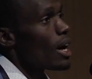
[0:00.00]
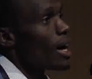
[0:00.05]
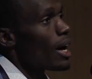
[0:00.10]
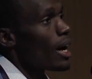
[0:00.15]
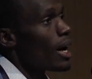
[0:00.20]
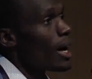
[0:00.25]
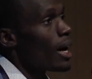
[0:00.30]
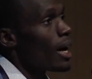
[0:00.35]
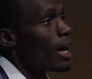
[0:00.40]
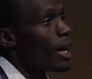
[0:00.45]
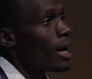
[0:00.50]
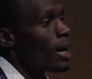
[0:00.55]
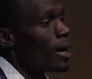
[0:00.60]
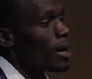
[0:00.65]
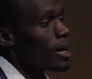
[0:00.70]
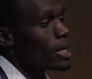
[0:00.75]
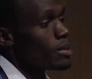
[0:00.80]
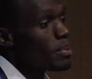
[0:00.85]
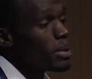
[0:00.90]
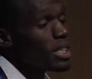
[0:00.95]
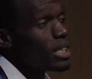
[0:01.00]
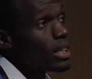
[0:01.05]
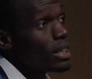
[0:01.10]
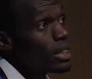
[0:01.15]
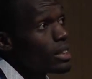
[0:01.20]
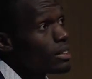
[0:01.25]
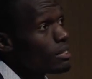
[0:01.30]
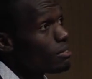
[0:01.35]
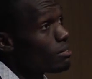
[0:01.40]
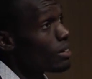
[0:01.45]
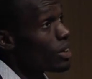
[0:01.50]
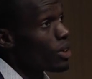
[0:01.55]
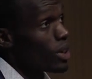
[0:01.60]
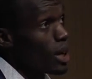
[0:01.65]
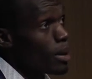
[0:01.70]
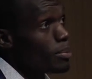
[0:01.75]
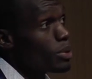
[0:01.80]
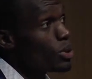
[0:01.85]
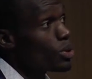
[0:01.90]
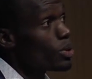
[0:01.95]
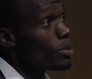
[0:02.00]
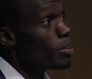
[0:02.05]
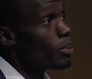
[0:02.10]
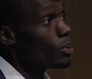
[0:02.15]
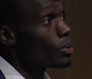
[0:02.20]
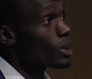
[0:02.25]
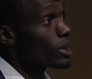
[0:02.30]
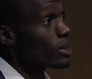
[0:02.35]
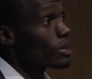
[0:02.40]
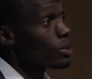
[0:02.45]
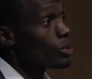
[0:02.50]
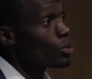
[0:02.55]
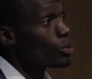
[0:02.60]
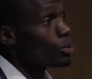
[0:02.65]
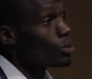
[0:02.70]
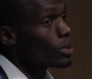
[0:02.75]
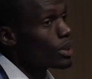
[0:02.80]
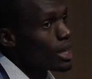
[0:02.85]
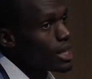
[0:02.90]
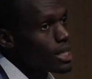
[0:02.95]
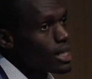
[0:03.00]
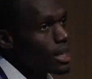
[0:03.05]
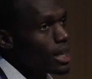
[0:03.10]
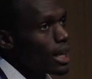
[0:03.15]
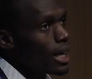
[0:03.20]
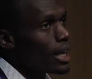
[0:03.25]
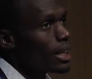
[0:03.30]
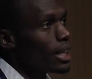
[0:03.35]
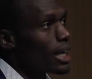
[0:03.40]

uh, especially corruption, putting to task the,